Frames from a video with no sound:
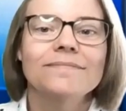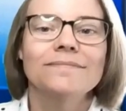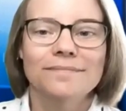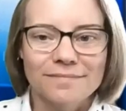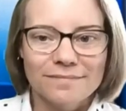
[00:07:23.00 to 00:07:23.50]

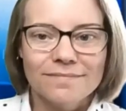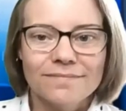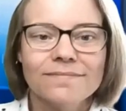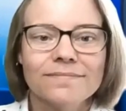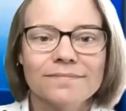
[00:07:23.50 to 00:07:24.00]

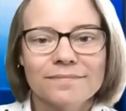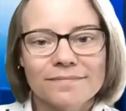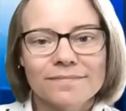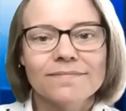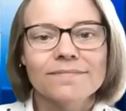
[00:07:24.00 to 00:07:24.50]

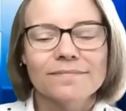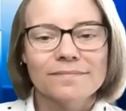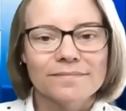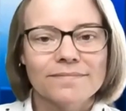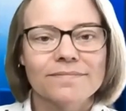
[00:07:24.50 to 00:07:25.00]

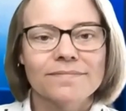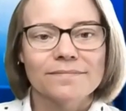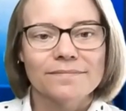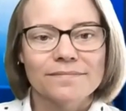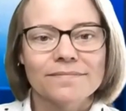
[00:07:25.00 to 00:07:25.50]

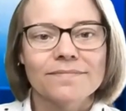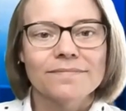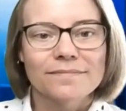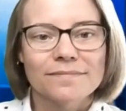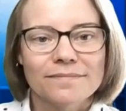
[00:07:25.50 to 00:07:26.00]

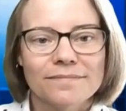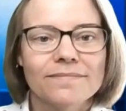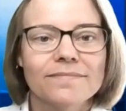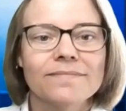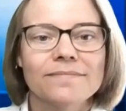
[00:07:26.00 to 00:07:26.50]

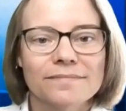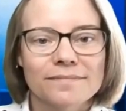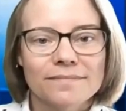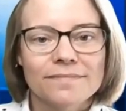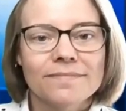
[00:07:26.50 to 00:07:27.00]

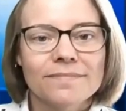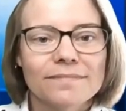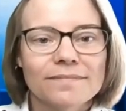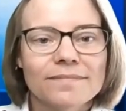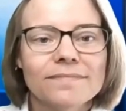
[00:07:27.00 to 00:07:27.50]

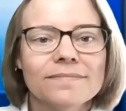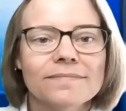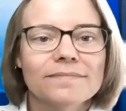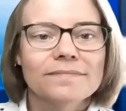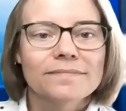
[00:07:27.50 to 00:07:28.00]

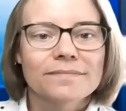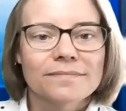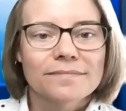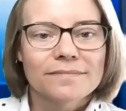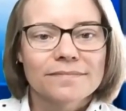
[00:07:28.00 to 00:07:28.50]

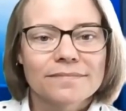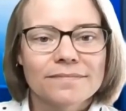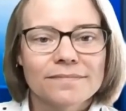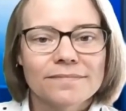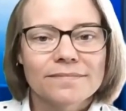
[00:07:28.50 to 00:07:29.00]
No words are spoken by the person on screen.